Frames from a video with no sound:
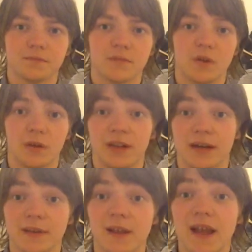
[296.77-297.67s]
doing
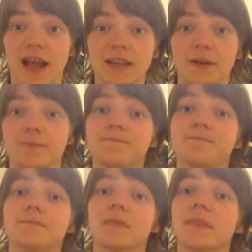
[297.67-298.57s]
that. Anyway,
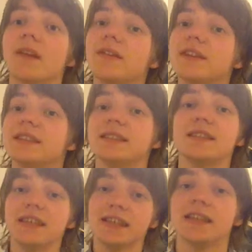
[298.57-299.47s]
this is
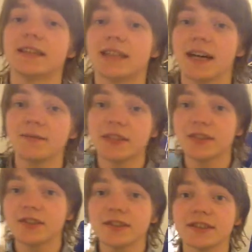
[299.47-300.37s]
the Time
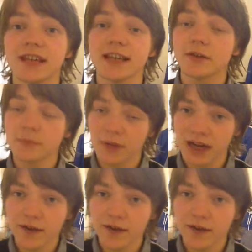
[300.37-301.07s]
Turtle saying goodbye,